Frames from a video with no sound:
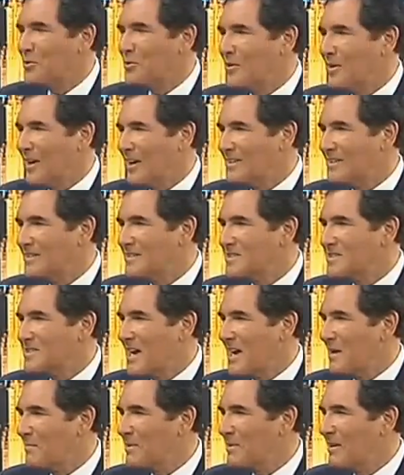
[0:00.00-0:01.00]
you created this
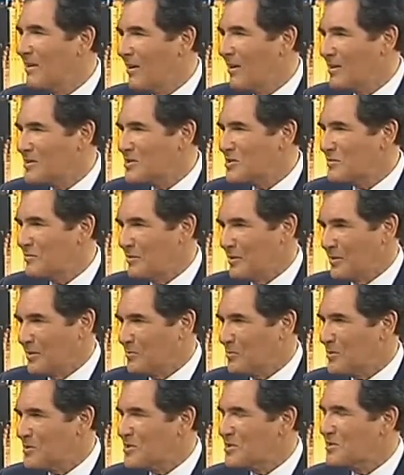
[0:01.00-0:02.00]
Happy Hearts
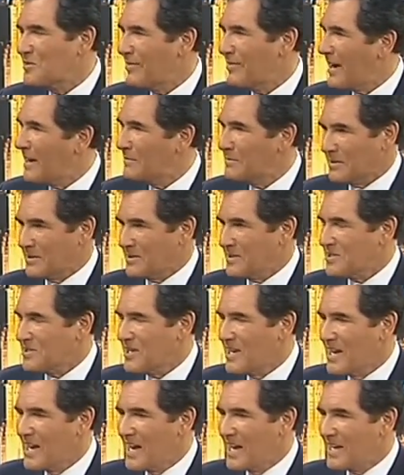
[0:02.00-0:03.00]
Fund, which is
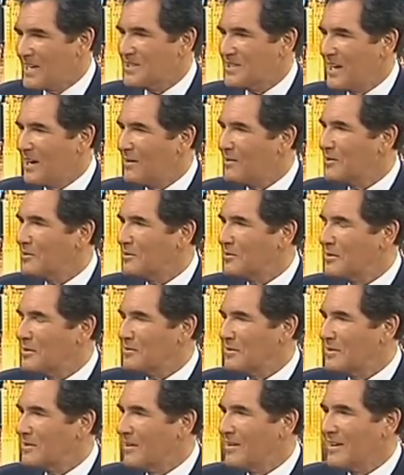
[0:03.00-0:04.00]
fabulous, because now
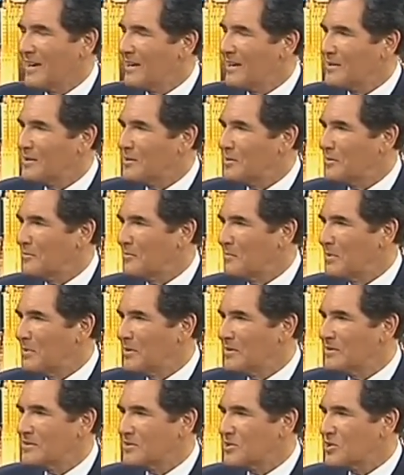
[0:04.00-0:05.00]
you've gone out and you have
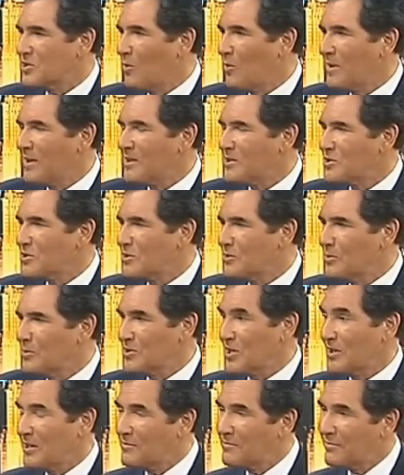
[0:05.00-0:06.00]
built so many
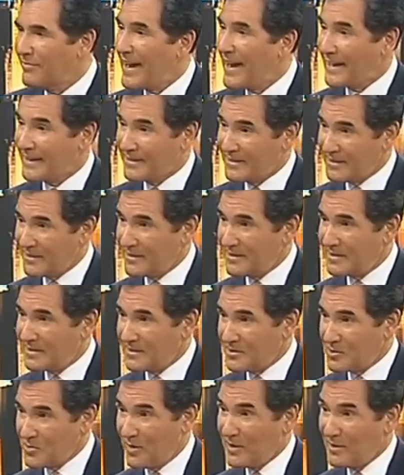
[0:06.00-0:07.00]
schools, and in fact, the
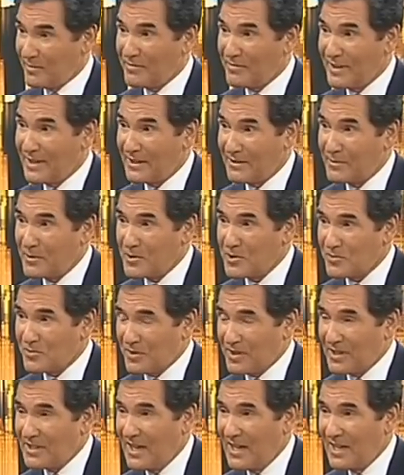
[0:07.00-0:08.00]
25th
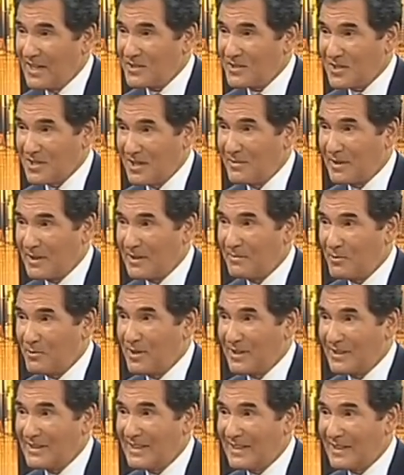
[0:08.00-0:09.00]
anniversary is coming up
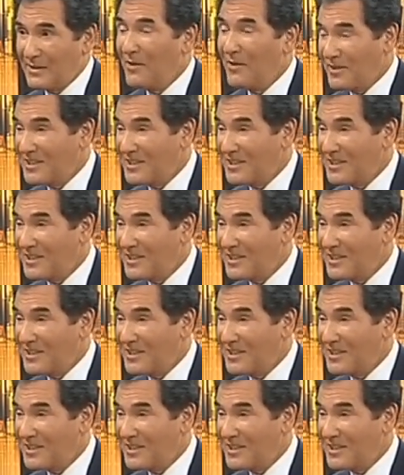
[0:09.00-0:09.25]
right now,